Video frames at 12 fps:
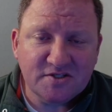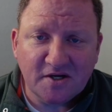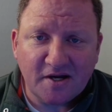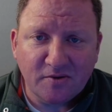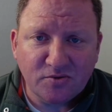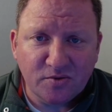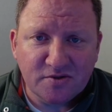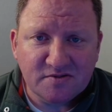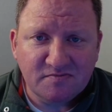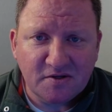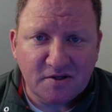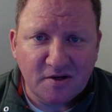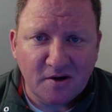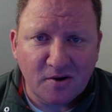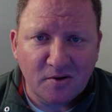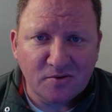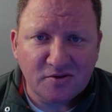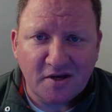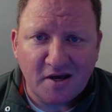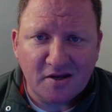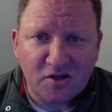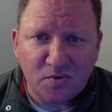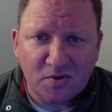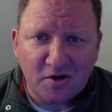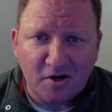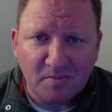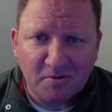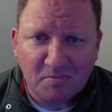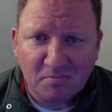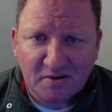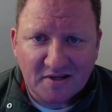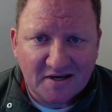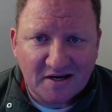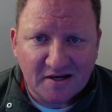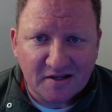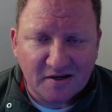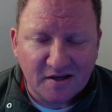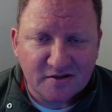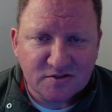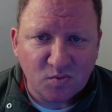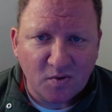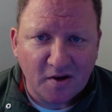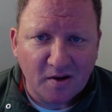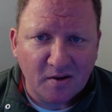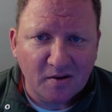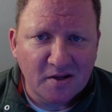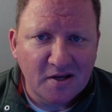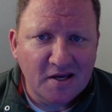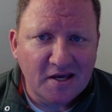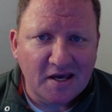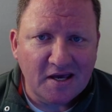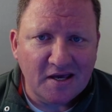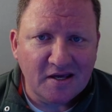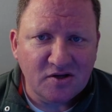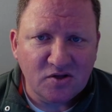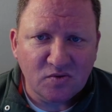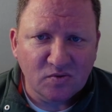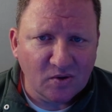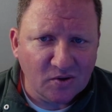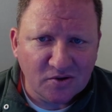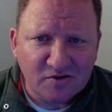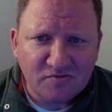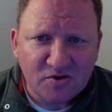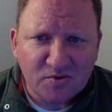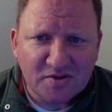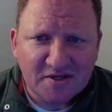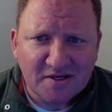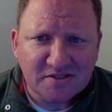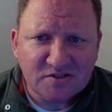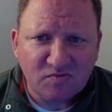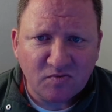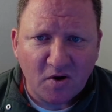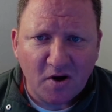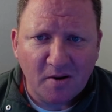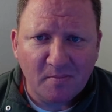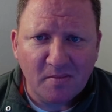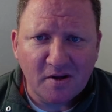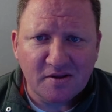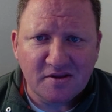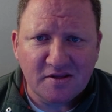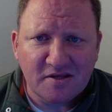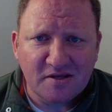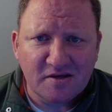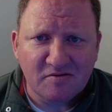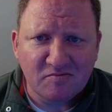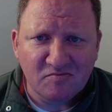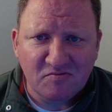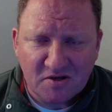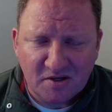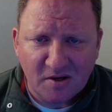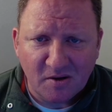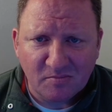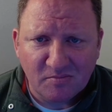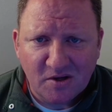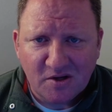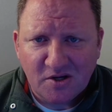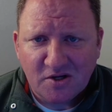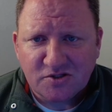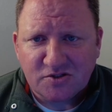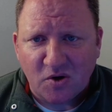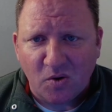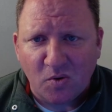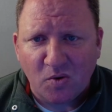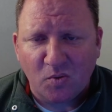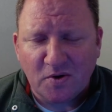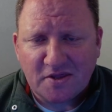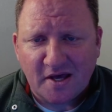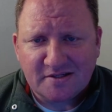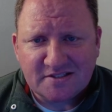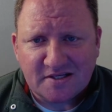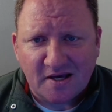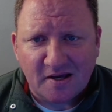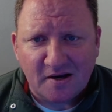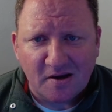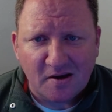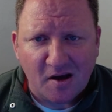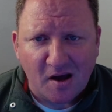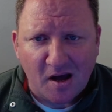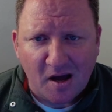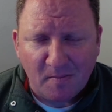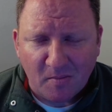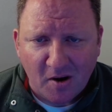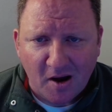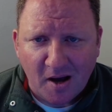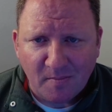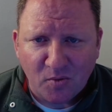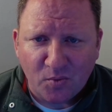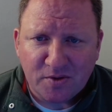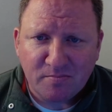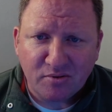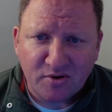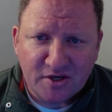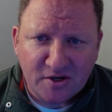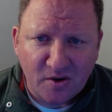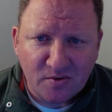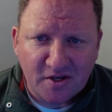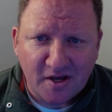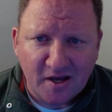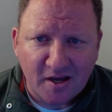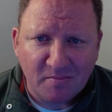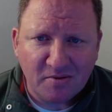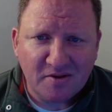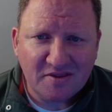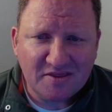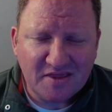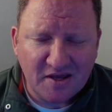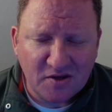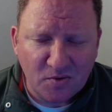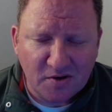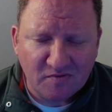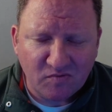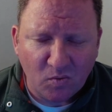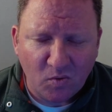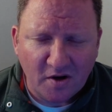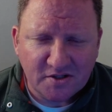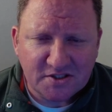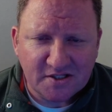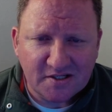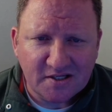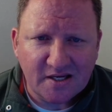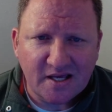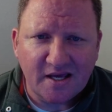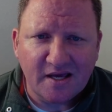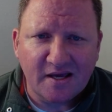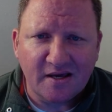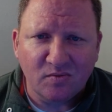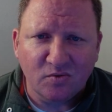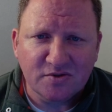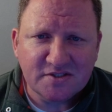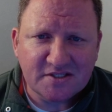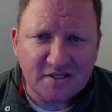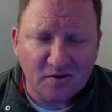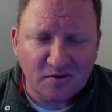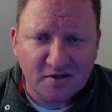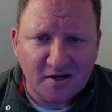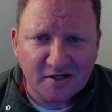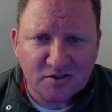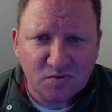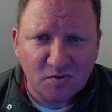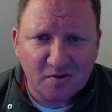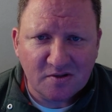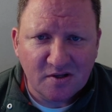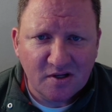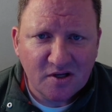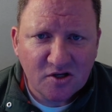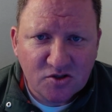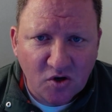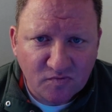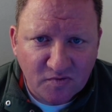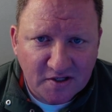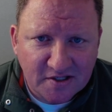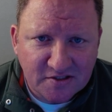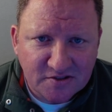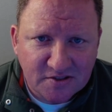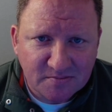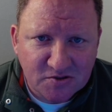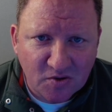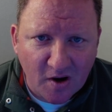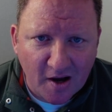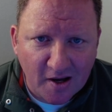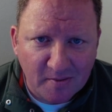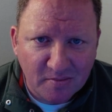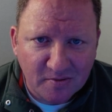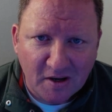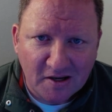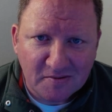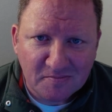stuck out through this video that you ended up completing it as well, and you learned a few things from the video. So with that said, I'm Rob with freeCodeCamp. Thank you again for watching, and we'll see you on the next one. Don't forget to subscribe. Bye.